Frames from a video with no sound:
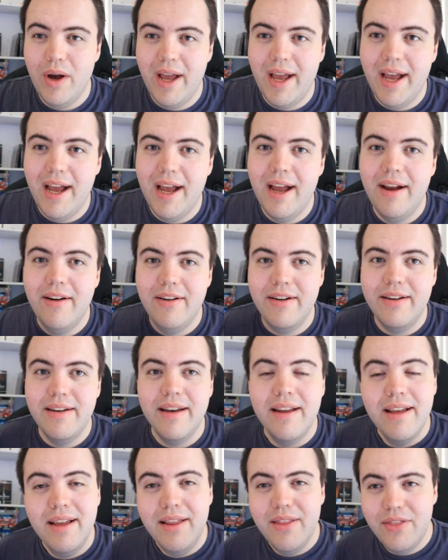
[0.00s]
where
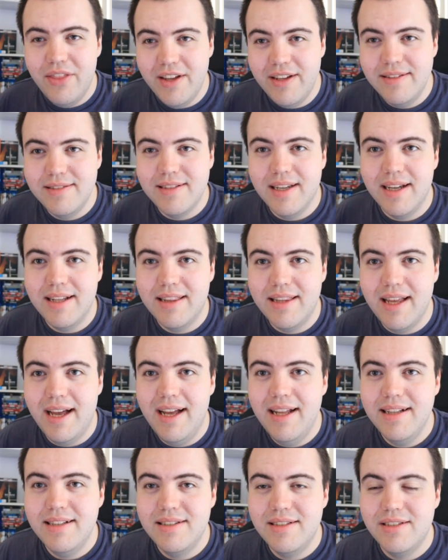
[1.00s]
and things like
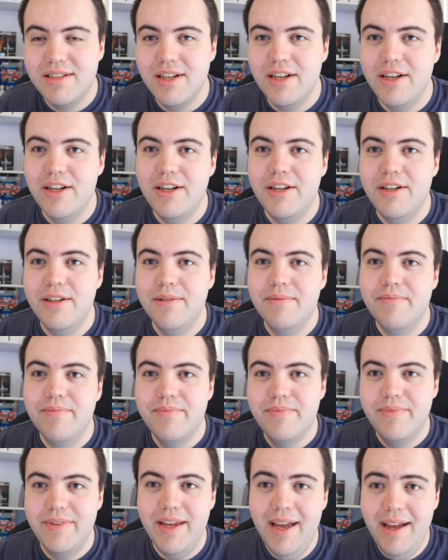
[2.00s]
that. So
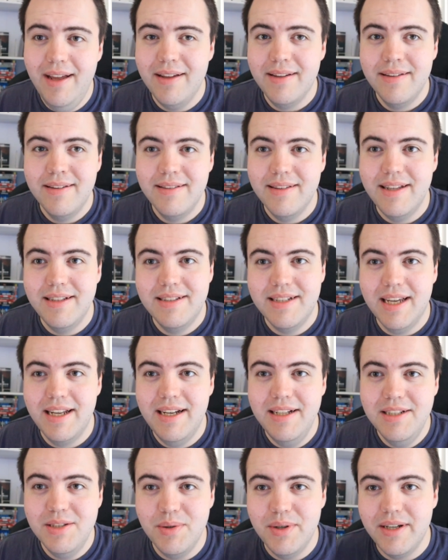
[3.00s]
yeah, let's get
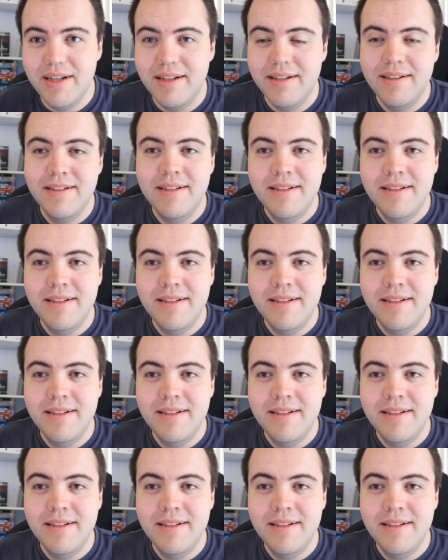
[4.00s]
into it.